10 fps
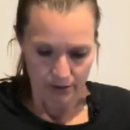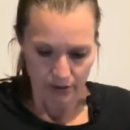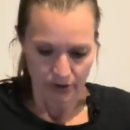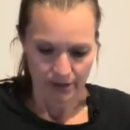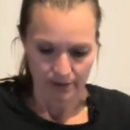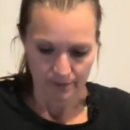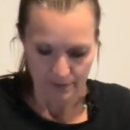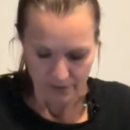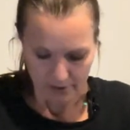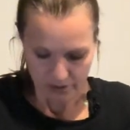Okay,
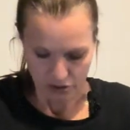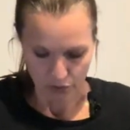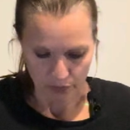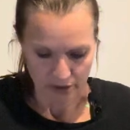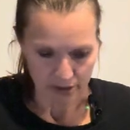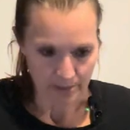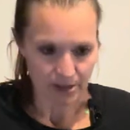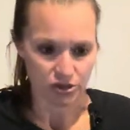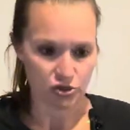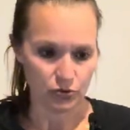so we are gonna
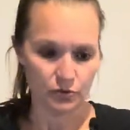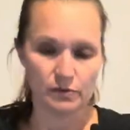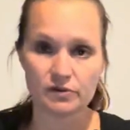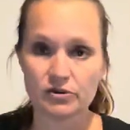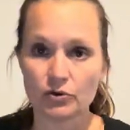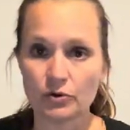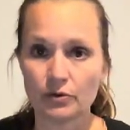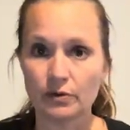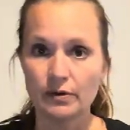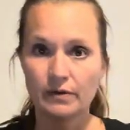make 2.
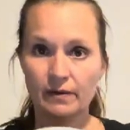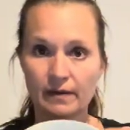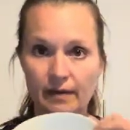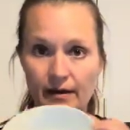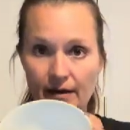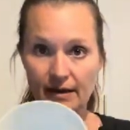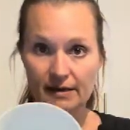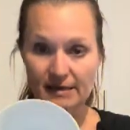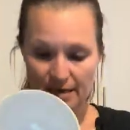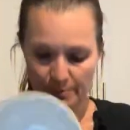So I
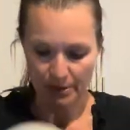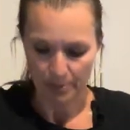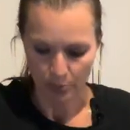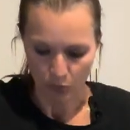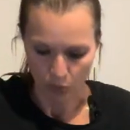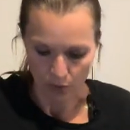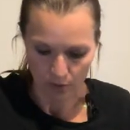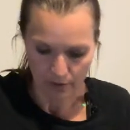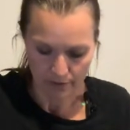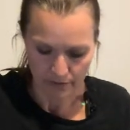take my
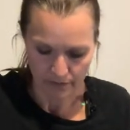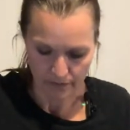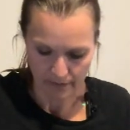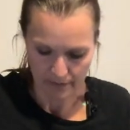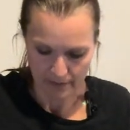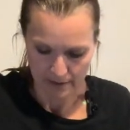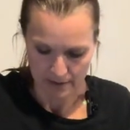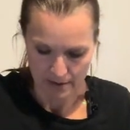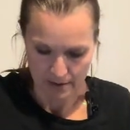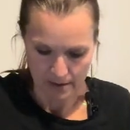bowl.
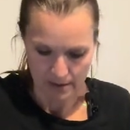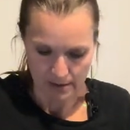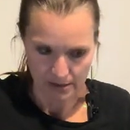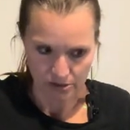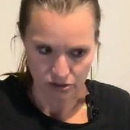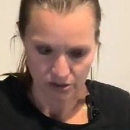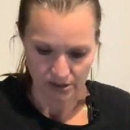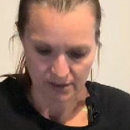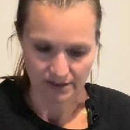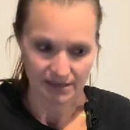Actually,
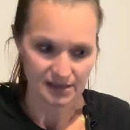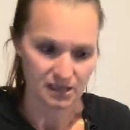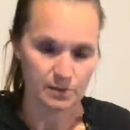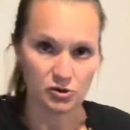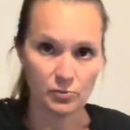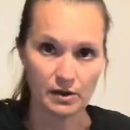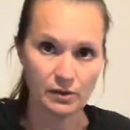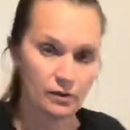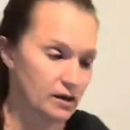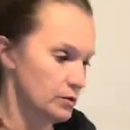I think that's gonna be too big.
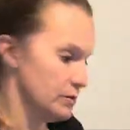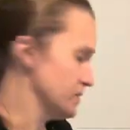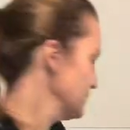We're gonna go with a